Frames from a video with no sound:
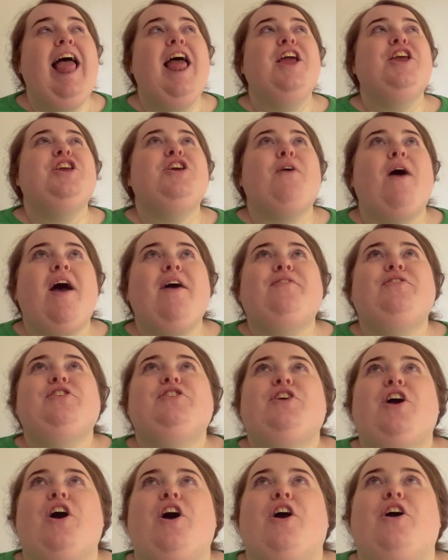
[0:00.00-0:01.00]
You have to
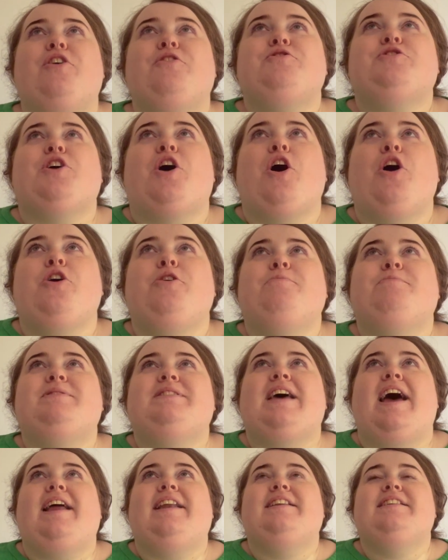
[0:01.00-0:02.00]
go to
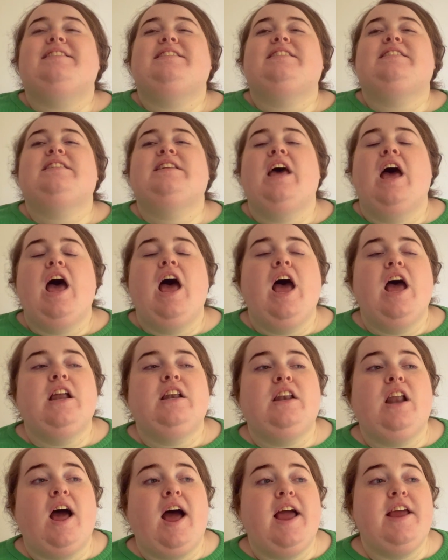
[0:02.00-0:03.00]
HomeSense,
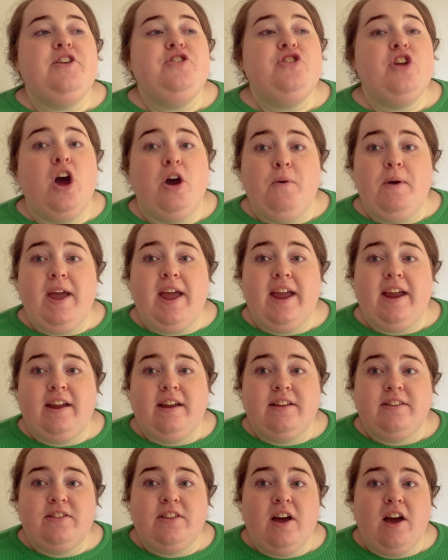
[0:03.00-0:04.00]
like,
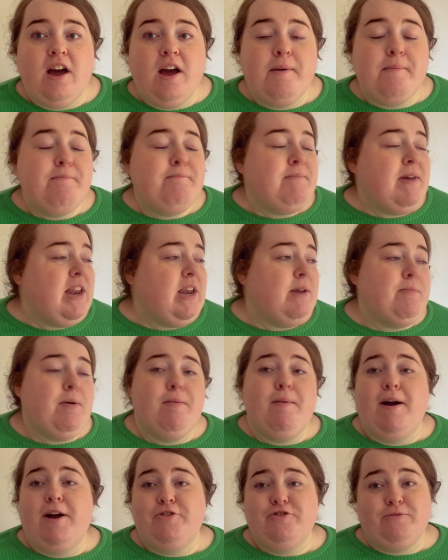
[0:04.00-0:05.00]
knowing that
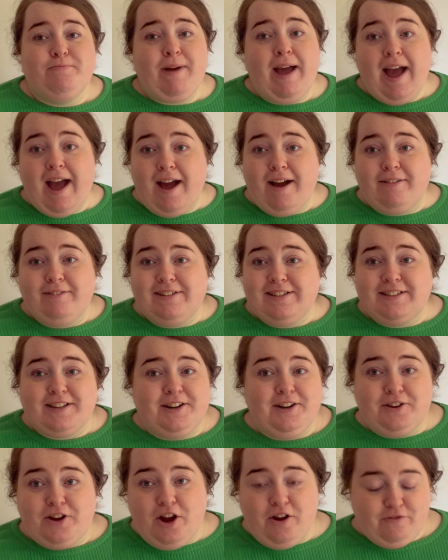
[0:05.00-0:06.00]
minimum £100 is
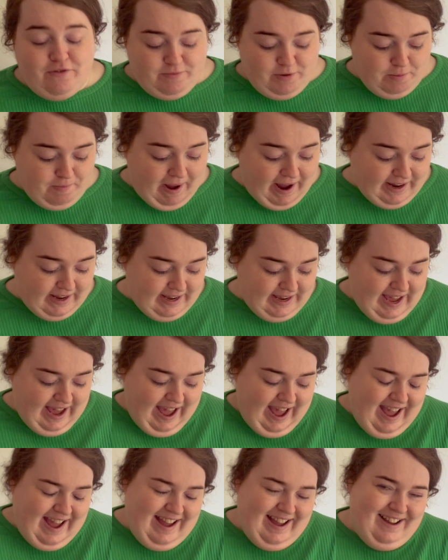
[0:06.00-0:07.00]
going to go from your bank
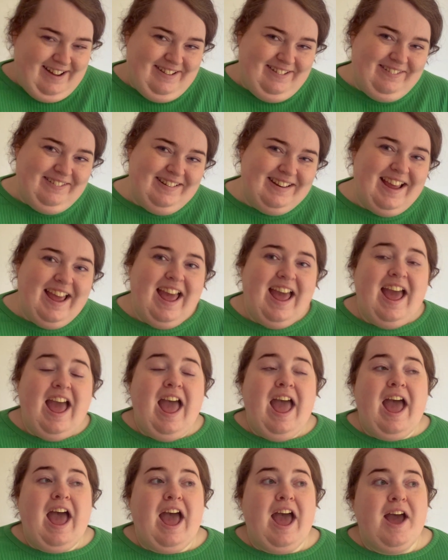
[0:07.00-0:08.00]
account.
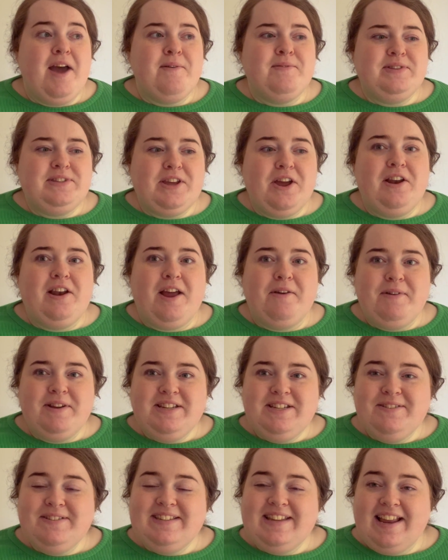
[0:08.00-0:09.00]
So, like, when
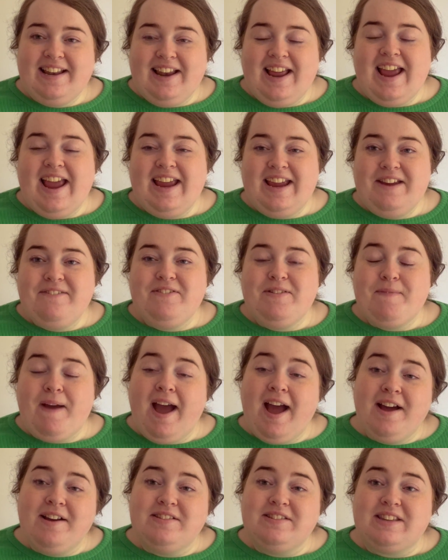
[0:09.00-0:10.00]
she said, like,
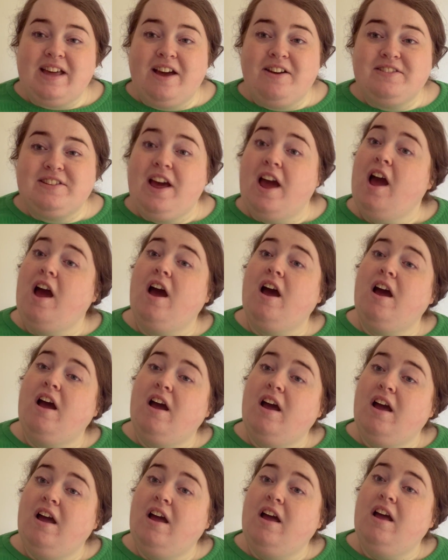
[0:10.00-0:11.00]
£83, I was like,
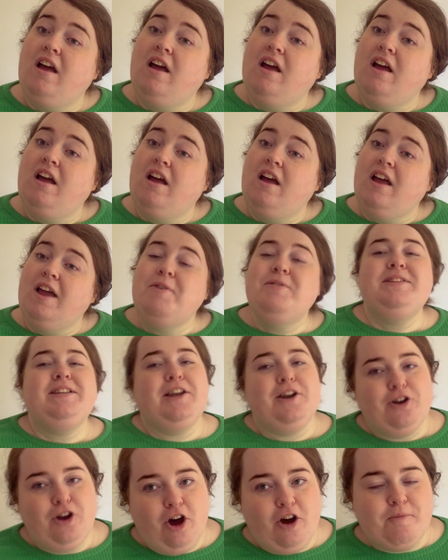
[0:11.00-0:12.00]
it was
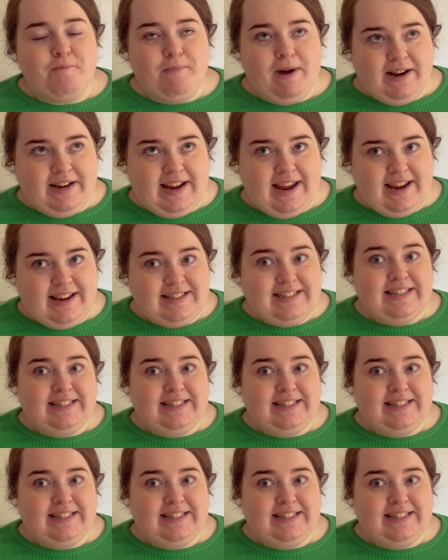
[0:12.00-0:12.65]
still a lot of money.